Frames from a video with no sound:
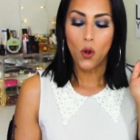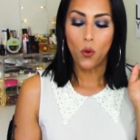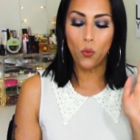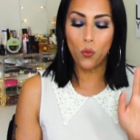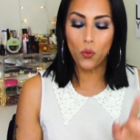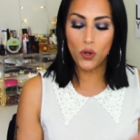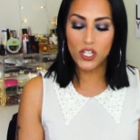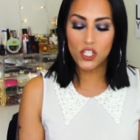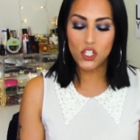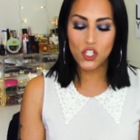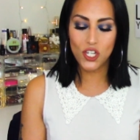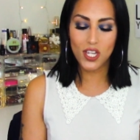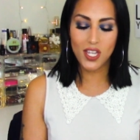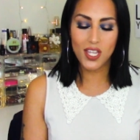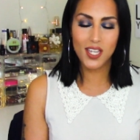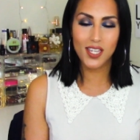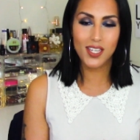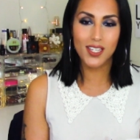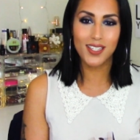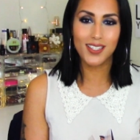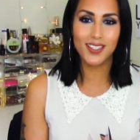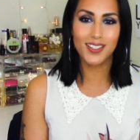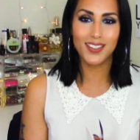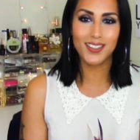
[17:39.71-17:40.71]
which
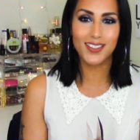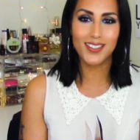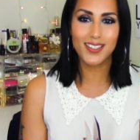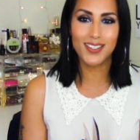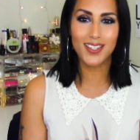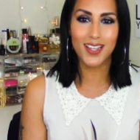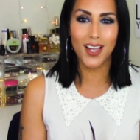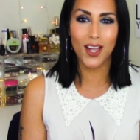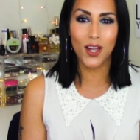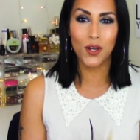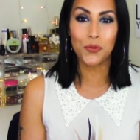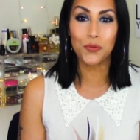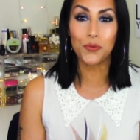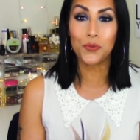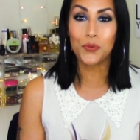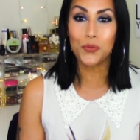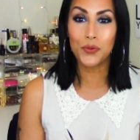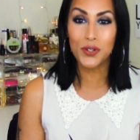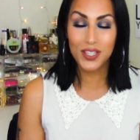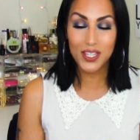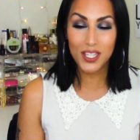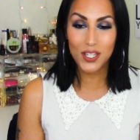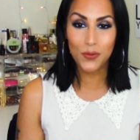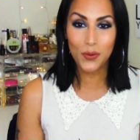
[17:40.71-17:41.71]
is a
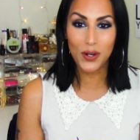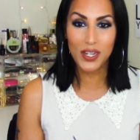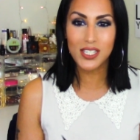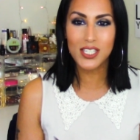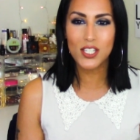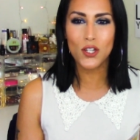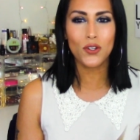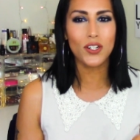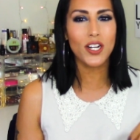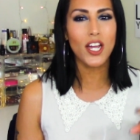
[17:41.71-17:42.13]
really great deal.